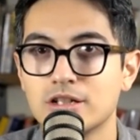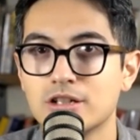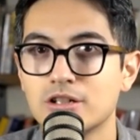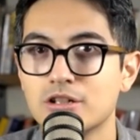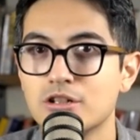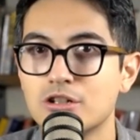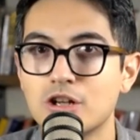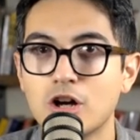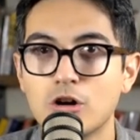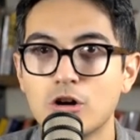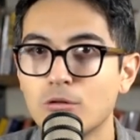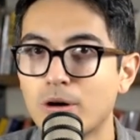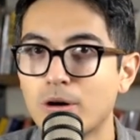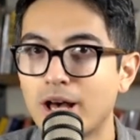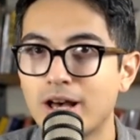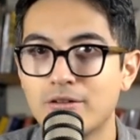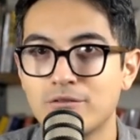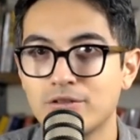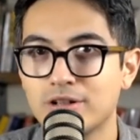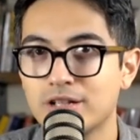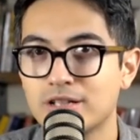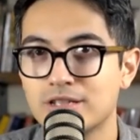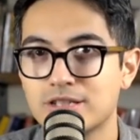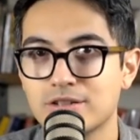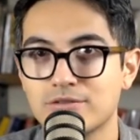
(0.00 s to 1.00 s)
No
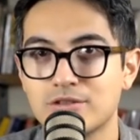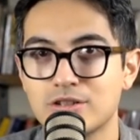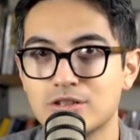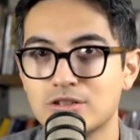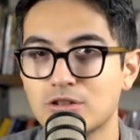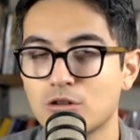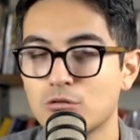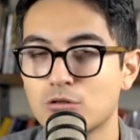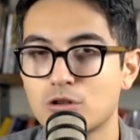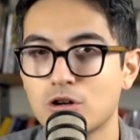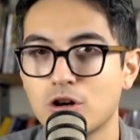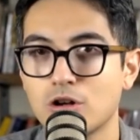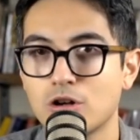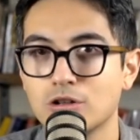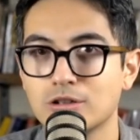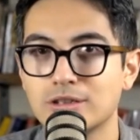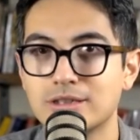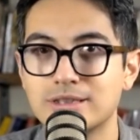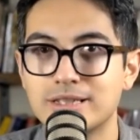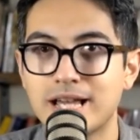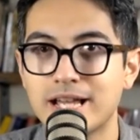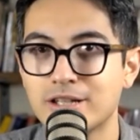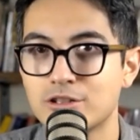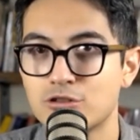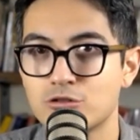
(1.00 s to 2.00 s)
evidence of the so called
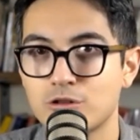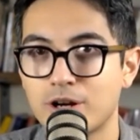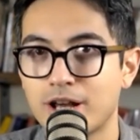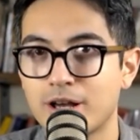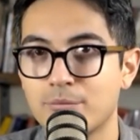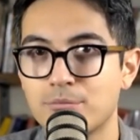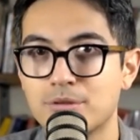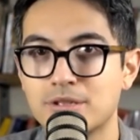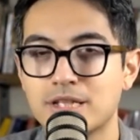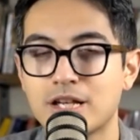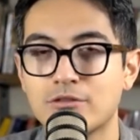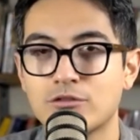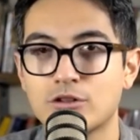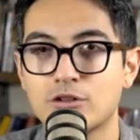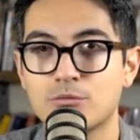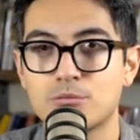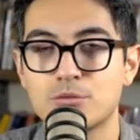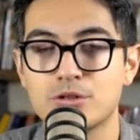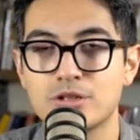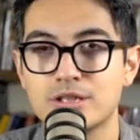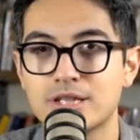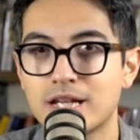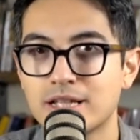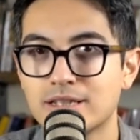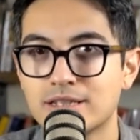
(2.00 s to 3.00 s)
debt trap is ever
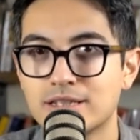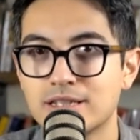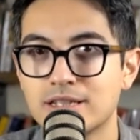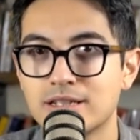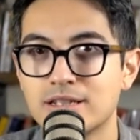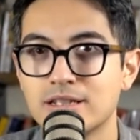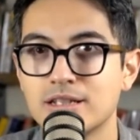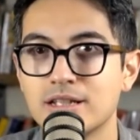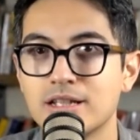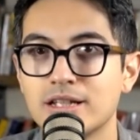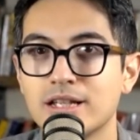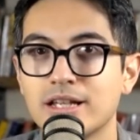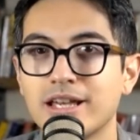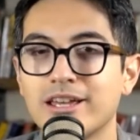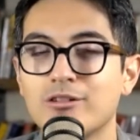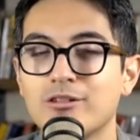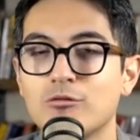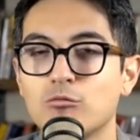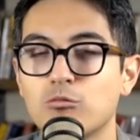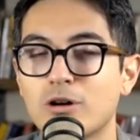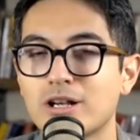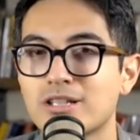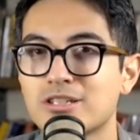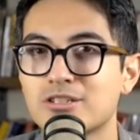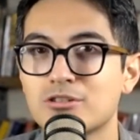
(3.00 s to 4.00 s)
presented, and
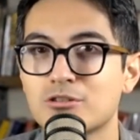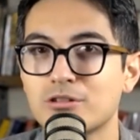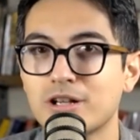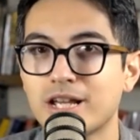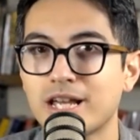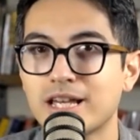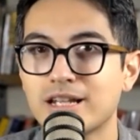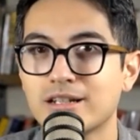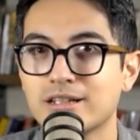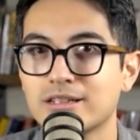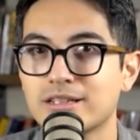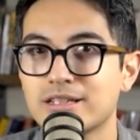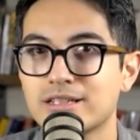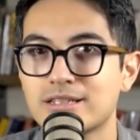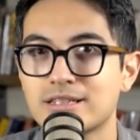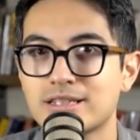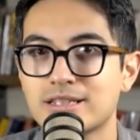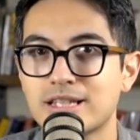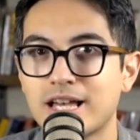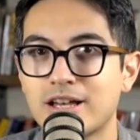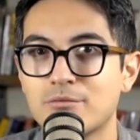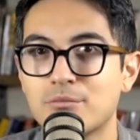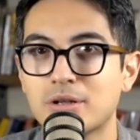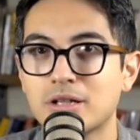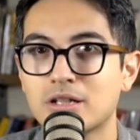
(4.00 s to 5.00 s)
Western analysts
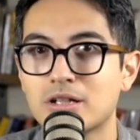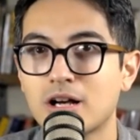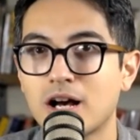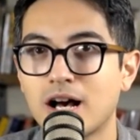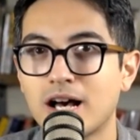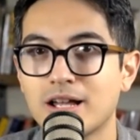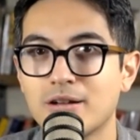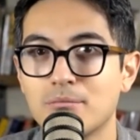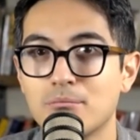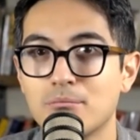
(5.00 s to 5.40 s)
have been caught